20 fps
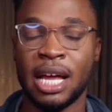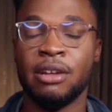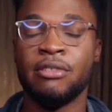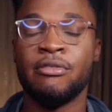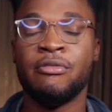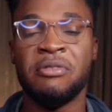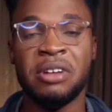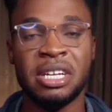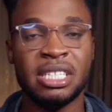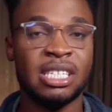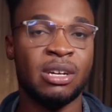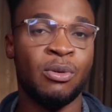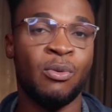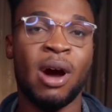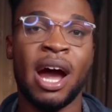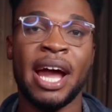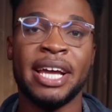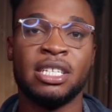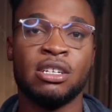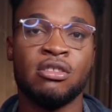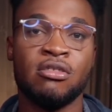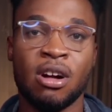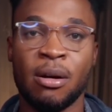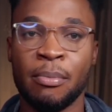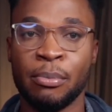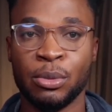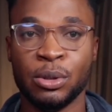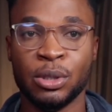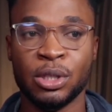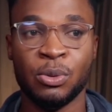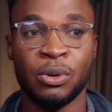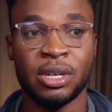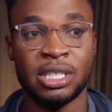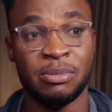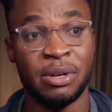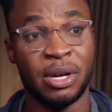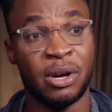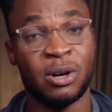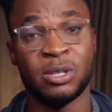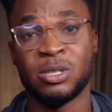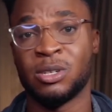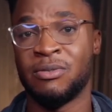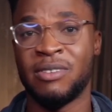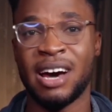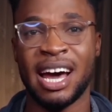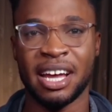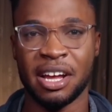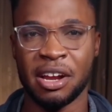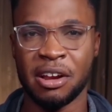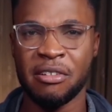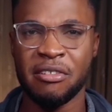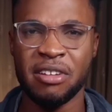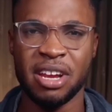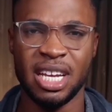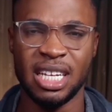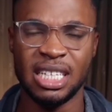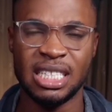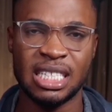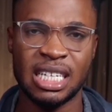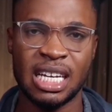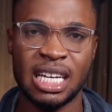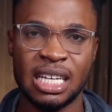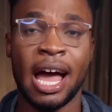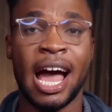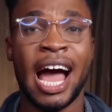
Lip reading: And the reason why it crumbled was because of her greed,